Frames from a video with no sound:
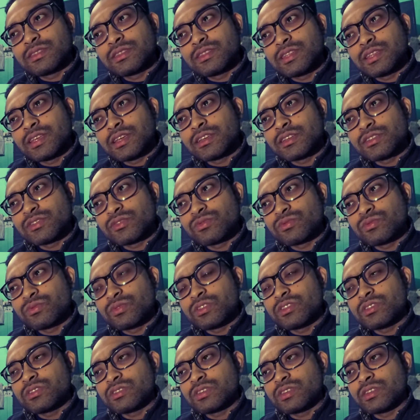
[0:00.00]
things
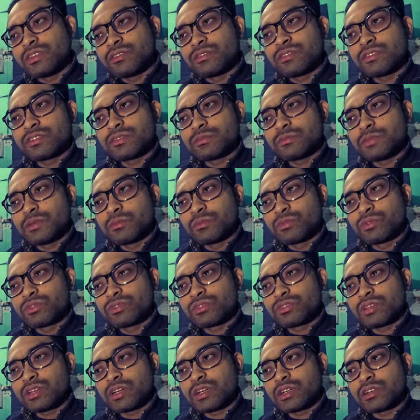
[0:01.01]
which interest me
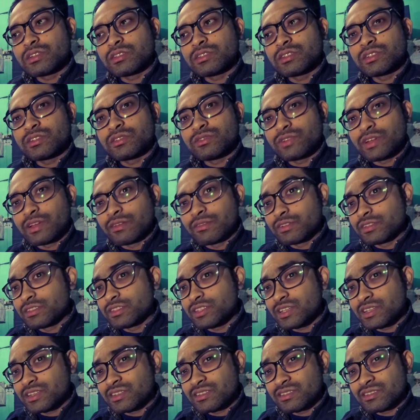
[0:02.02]
most are the travel
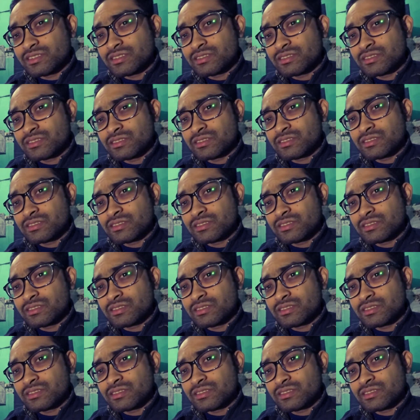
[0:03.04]
channels.